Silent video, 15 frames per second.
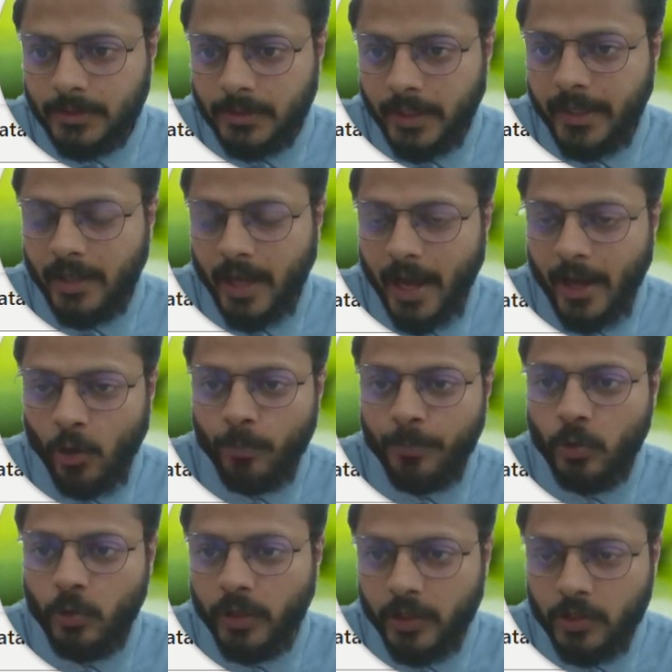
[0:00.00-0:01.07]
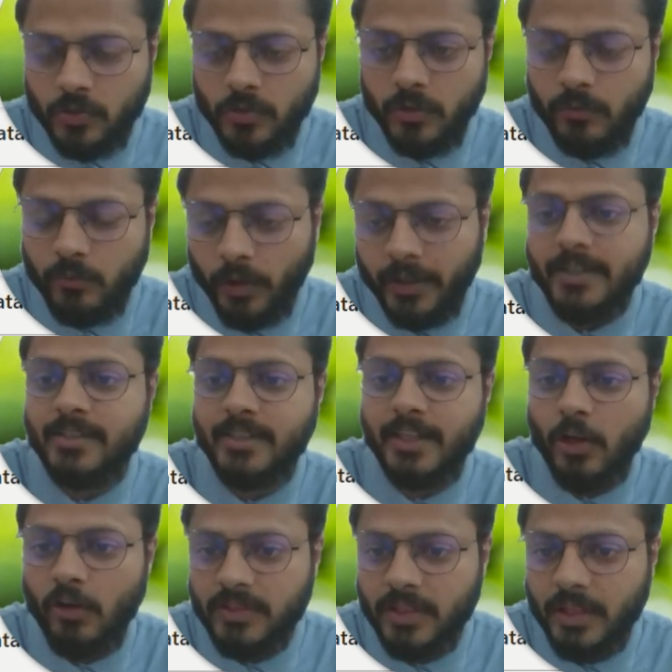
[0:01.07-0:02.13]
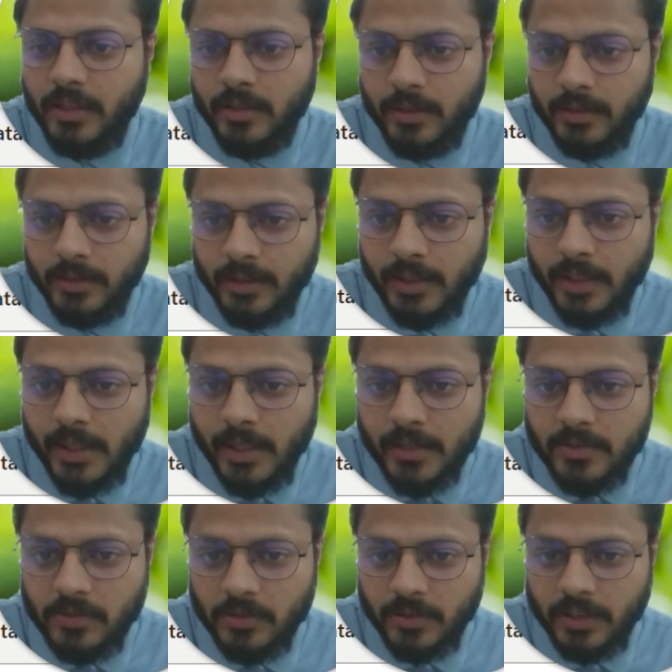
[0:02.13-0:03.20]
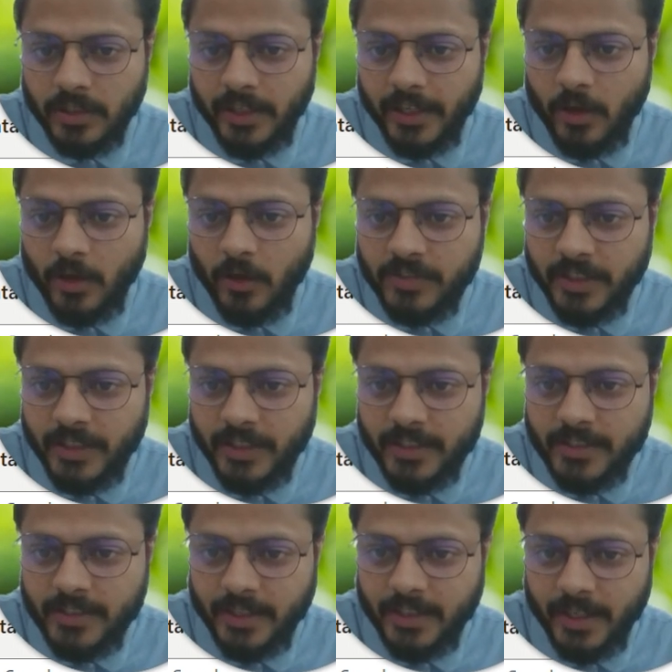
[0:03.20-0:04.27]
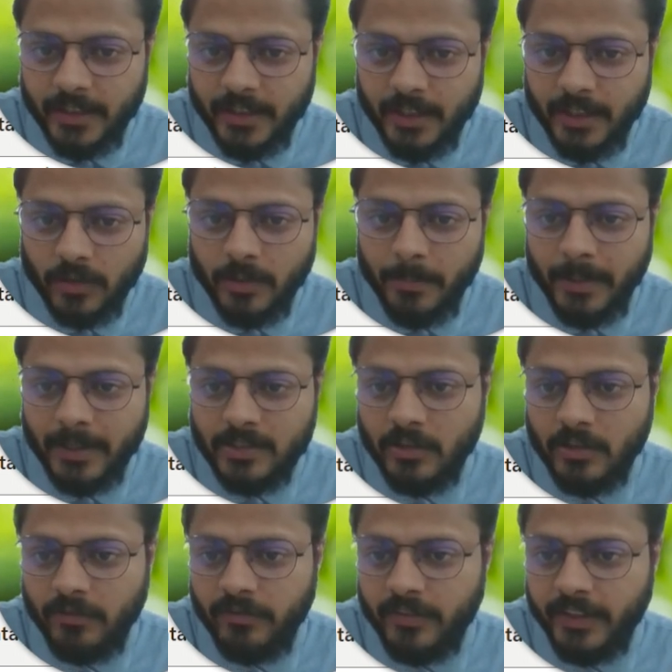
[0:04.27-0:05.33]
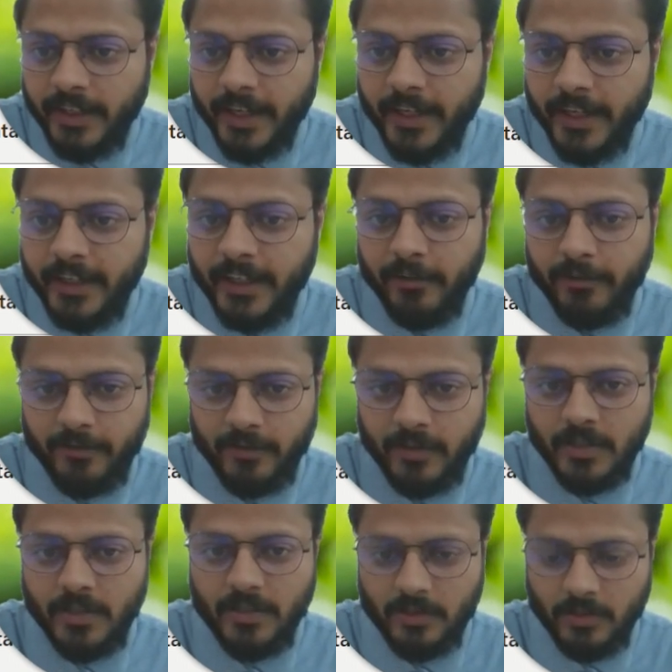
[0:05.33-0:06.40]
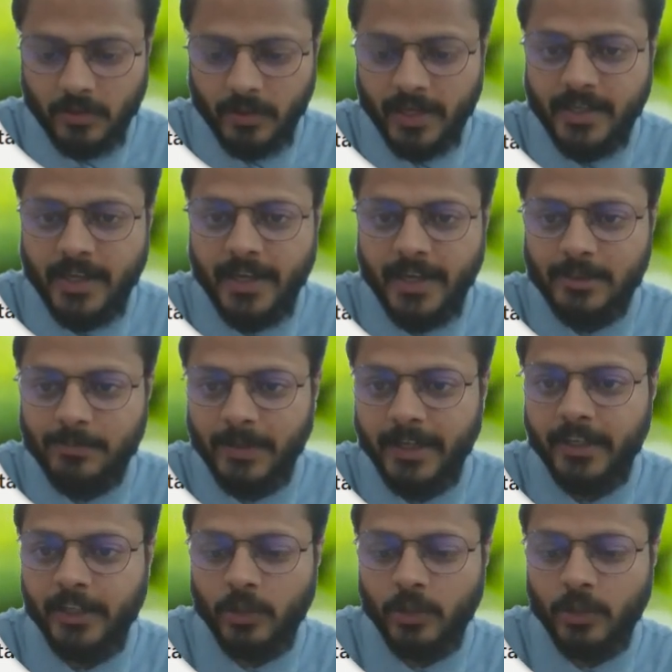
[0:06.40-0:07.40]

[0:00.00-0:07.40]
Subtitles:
right? I hope you understood what is day offset. So day offset is created on the basis of date diff. So as I explained